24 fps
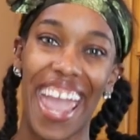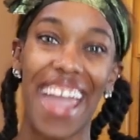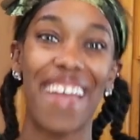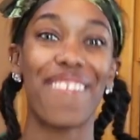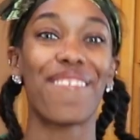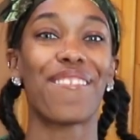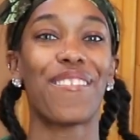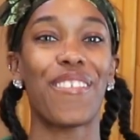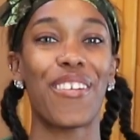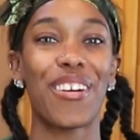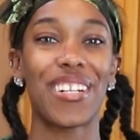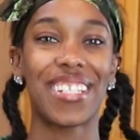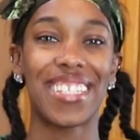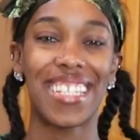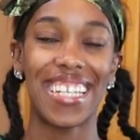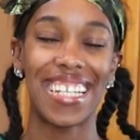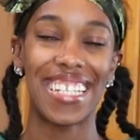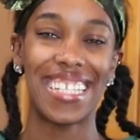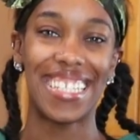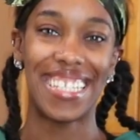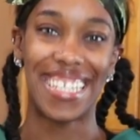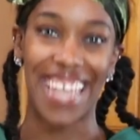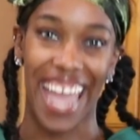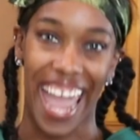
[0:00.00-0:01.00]
and for
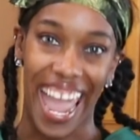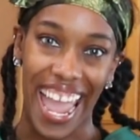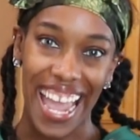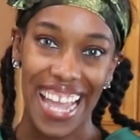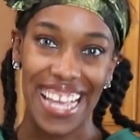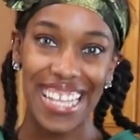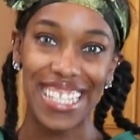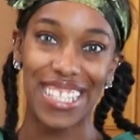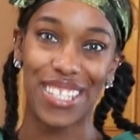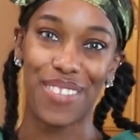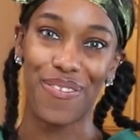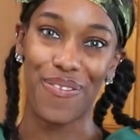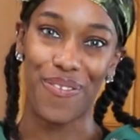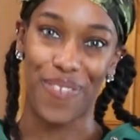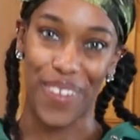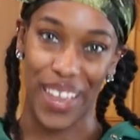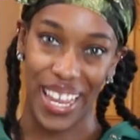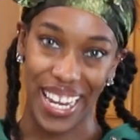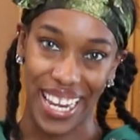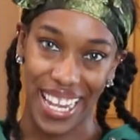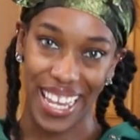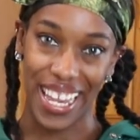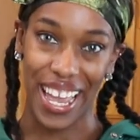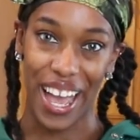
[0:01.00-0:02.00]
today's
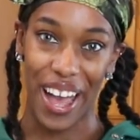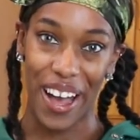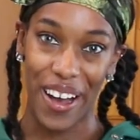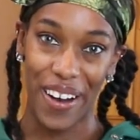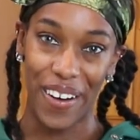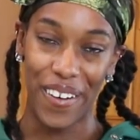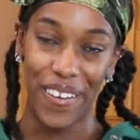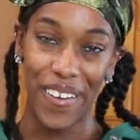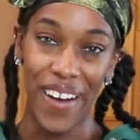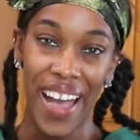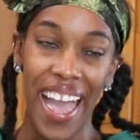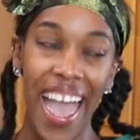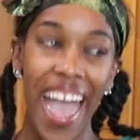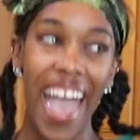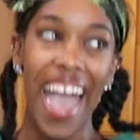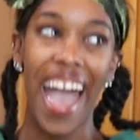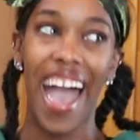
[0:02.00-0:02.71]
video,